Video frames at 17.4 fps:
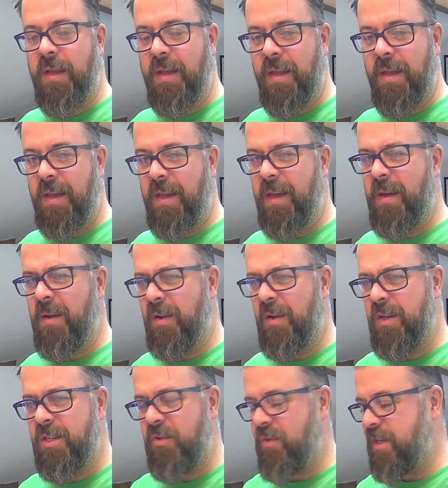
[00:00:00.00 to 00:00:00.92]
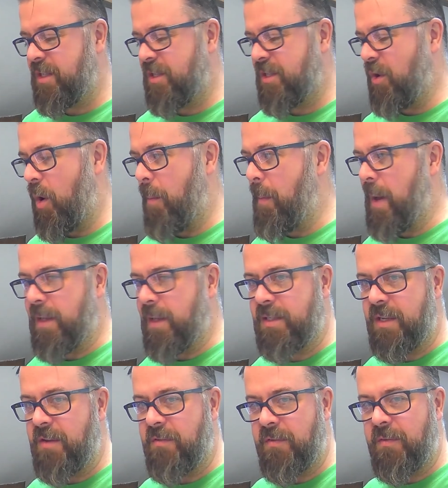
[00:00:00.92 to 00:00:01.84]
And considering it's not a
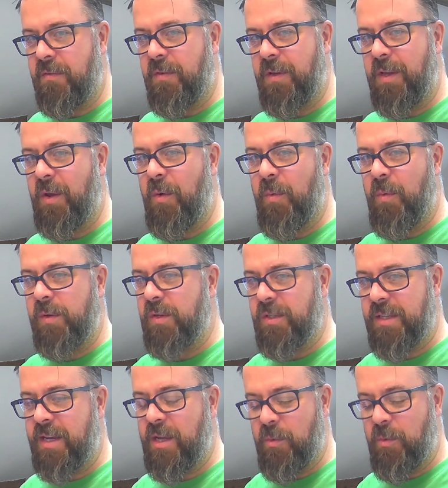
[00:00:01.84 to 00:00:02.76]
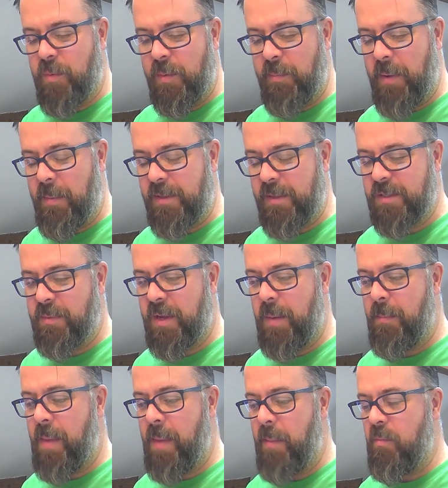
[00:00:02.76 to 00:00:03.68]
massive, it's not taking up a massive amount
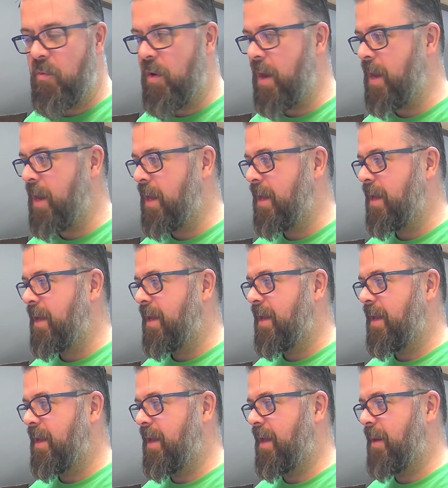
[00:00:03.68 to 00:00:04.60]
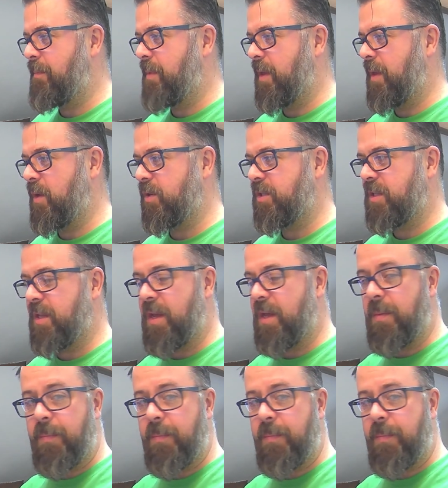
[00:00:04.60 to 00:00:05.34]
of memory, because the